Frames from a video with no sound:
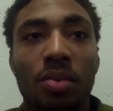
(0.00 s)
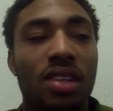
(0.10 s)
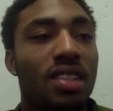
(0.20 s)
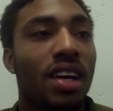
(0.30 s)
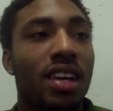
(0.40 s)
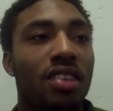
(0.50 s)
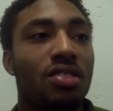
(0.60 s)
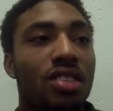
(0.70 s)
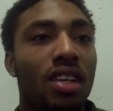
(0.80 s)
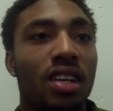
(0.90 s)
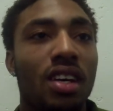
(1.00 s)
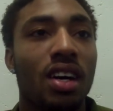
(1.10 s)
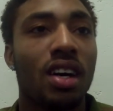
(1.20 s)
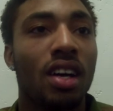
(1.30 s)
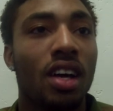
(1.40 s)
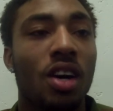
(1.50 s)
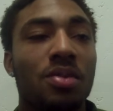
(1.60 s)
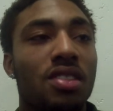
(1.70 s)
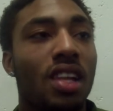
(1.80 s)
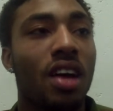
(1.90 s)
He brings a lot of energy and
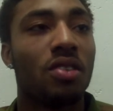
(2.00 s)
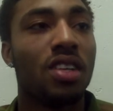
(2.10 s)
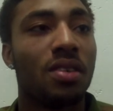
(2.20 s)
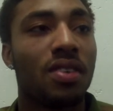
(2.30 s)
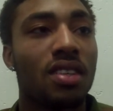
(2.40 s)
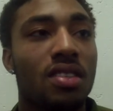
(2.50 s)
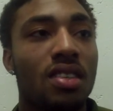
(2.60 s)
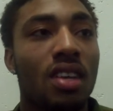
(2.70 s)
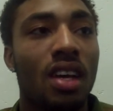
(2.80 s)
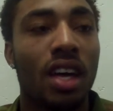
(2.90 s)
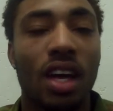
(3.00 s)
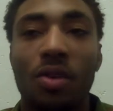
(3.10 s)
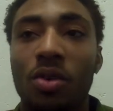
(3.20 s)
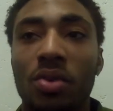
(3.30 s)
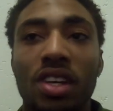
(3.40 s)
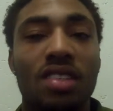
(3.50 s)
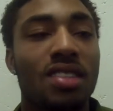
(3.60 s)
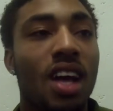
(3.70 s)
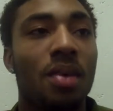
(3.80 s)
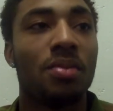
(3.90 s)
helps us a lot on defense. And when we need to
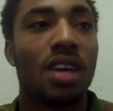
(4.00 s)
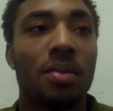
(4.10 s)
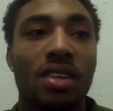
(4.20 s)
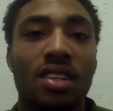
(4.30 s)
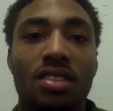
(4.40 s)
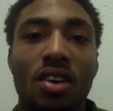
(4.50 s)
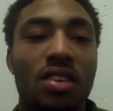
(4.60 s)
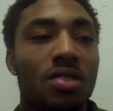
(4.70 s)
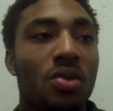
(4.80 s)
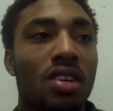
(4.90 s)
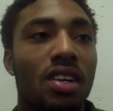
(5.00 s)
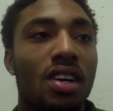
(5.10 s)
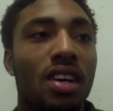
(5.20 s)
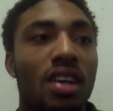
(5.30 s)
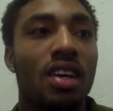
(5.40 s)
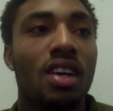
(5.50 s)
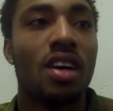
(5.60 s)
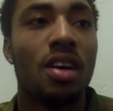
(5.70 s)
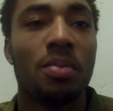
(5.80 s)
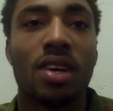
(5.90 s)
stop, Dominique's always the one to
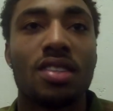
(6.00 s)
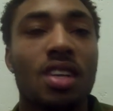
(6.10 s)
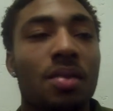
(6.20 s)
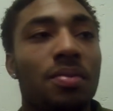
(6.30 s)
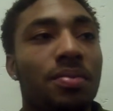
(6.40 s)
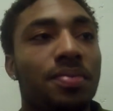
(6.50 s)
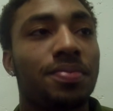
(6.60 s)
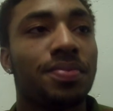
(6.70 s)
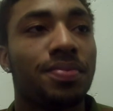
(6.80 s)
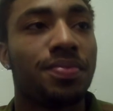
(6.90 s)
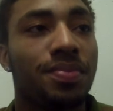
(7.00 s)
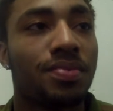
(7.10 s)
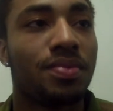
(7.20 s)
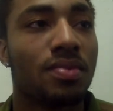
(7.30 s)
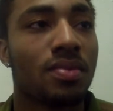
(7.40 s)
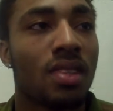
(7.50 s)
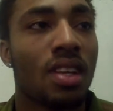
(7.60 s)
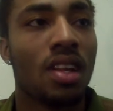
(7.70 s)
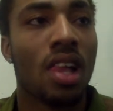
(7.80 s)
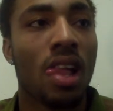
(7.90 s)
pick us up. Did you expect that from
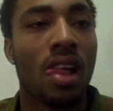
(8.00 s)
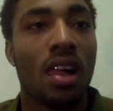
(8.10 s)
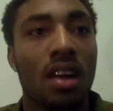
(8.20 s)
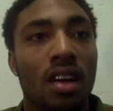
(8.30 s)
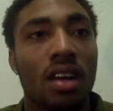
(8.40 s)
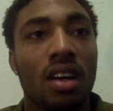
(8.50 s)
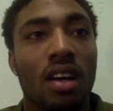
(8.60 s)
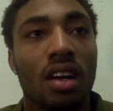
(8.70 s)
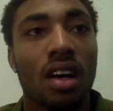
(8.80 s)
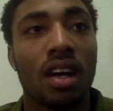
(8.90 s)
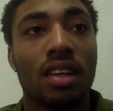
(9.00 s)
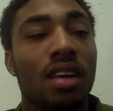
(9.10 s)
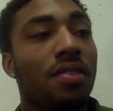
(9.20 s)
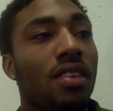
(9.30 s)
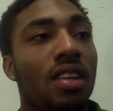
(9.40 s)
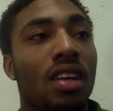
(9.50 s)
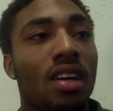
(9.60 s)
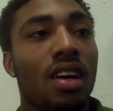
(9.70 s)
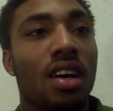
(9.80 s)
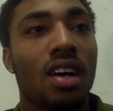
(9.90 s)
him coming into this? Definitely.
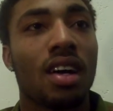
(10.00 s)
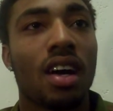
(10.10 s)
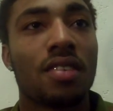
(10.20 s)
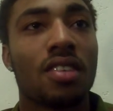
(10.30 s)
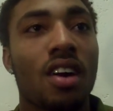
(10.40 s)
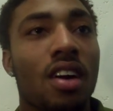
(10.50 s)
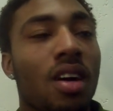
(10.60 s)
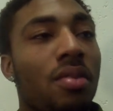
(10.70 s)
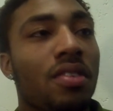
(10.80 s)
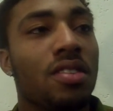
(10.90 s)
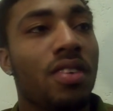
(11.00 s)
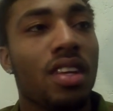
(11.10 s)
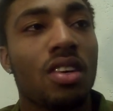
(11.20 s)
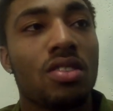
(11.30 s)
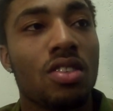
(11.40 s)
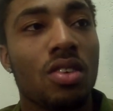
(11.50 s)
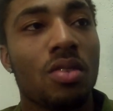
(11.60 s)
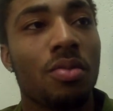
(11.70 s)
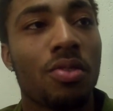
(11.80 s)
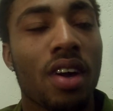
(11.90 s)
I saw a couple of his videos too
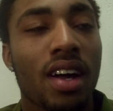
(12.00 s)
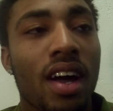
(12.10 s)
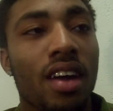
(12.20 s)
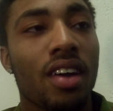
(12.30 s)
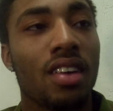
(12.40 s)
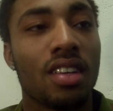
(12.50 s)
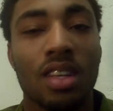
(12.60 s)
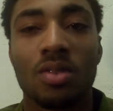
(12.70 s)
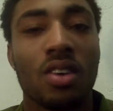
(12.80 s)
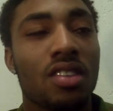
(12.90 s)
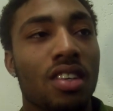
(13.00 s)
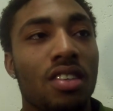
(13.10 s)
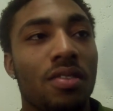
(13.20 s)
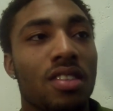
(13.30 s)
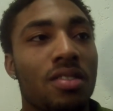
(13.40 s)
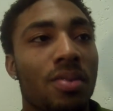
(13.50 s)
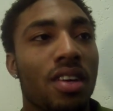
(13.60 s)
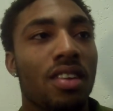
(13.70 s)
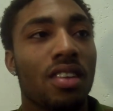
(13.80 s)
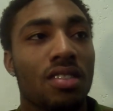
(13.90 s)
before I got here, and he was always a good defensive
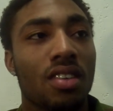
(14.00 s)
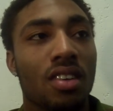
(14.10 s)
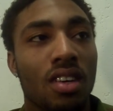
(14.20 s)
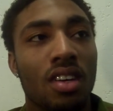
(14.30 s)
player then. So,